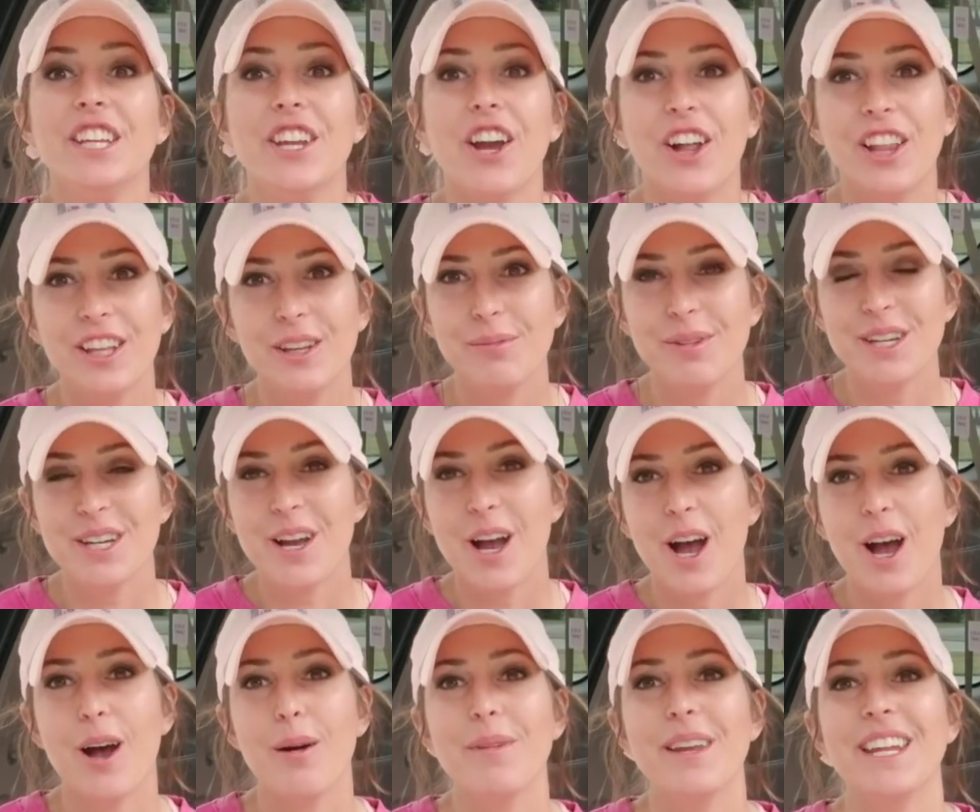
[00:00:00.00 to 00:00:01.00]
Y'all leave me a
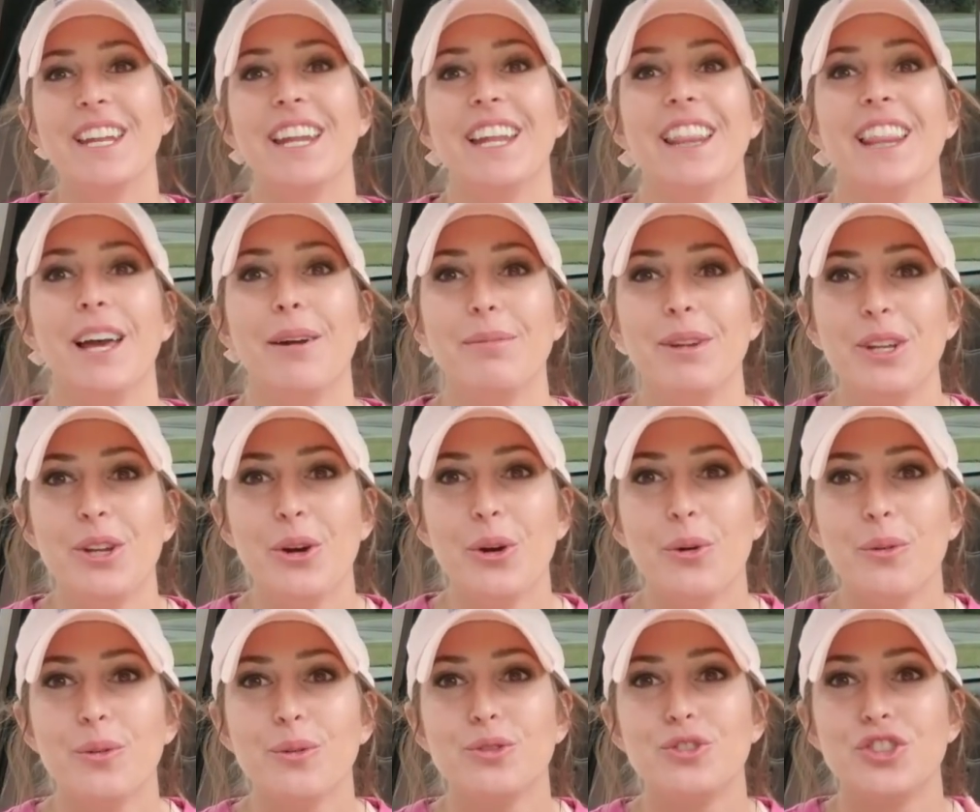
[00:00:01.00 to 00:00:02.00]
comment and let me know
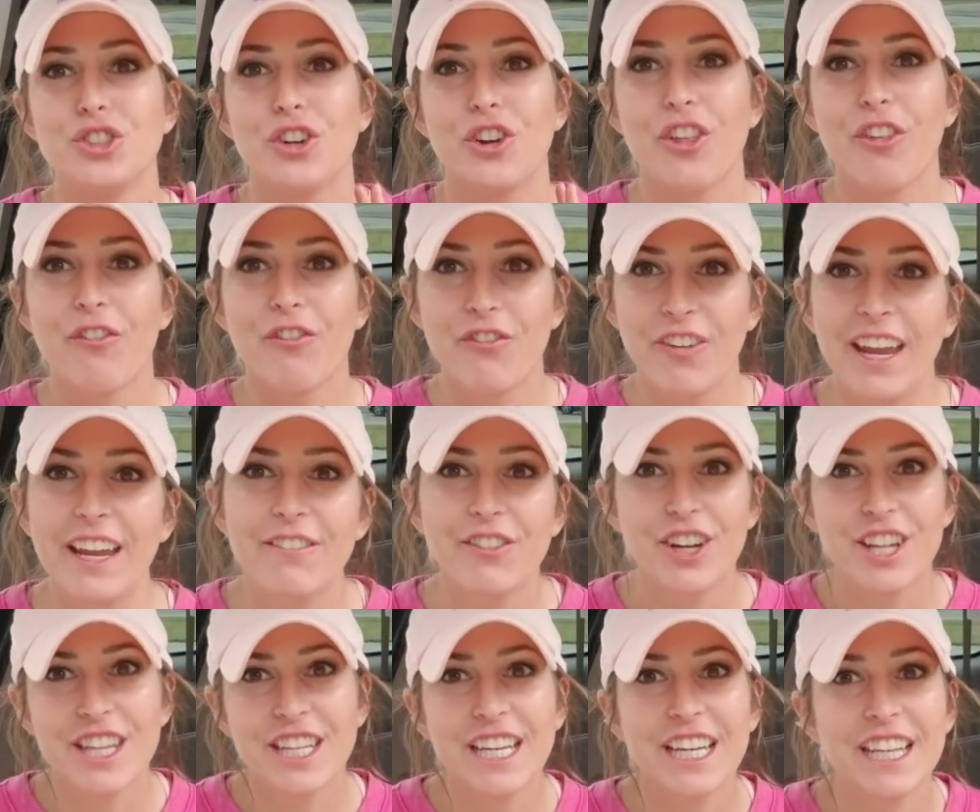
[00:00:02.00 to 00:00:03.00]
what was your
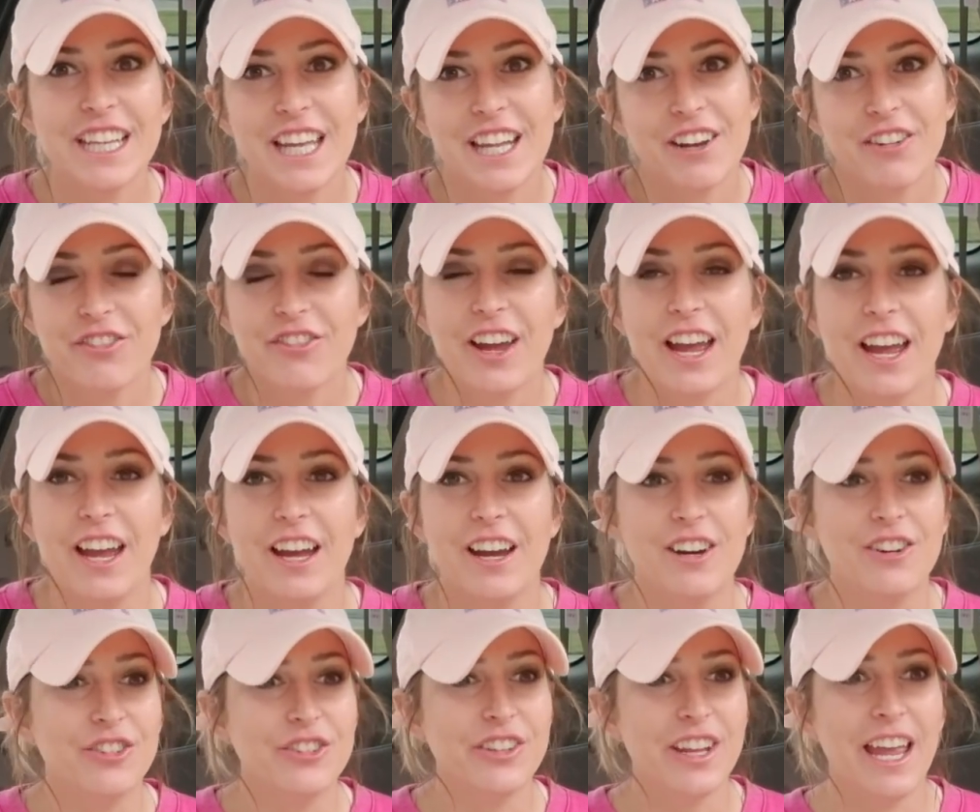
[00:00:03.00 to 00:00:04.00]
favorite thing that I
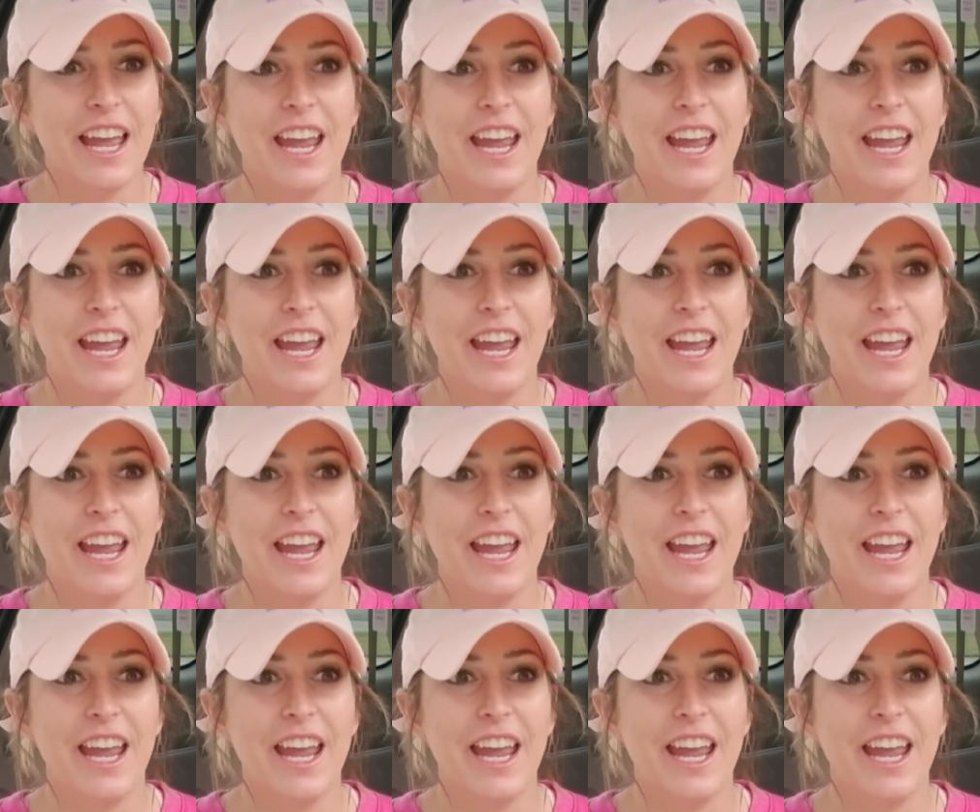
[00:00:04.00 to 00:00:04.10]
found.